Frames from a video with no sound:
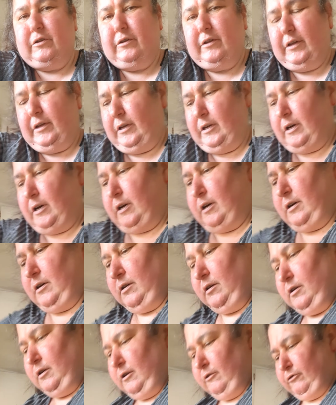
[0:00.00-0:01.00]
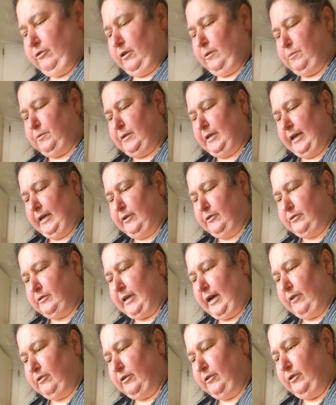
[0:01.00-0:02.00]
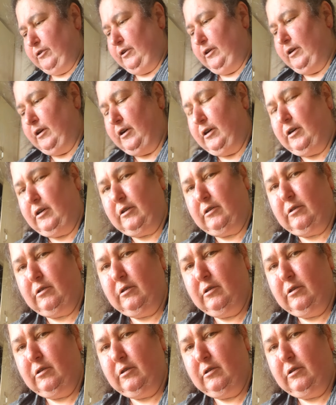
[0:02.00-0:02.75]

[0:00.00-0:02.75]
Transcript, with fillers: and the, uh, for the potatoes out in the uh,